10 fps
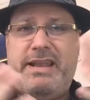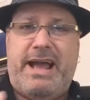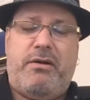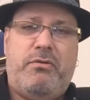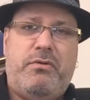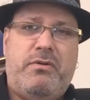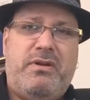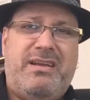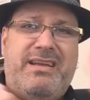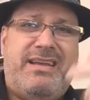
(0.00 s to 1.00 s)
Now,
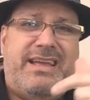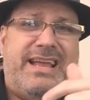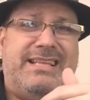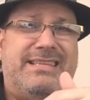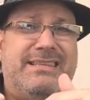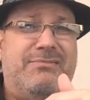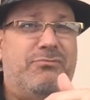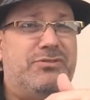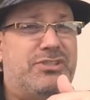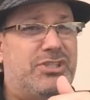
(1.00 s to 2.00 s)
it
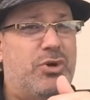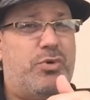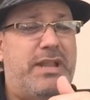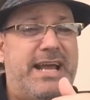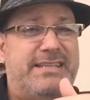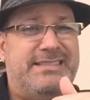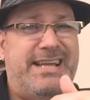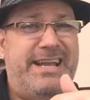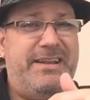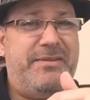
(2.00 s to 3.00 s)
snowed last
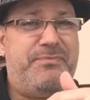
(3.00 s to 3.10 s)
night.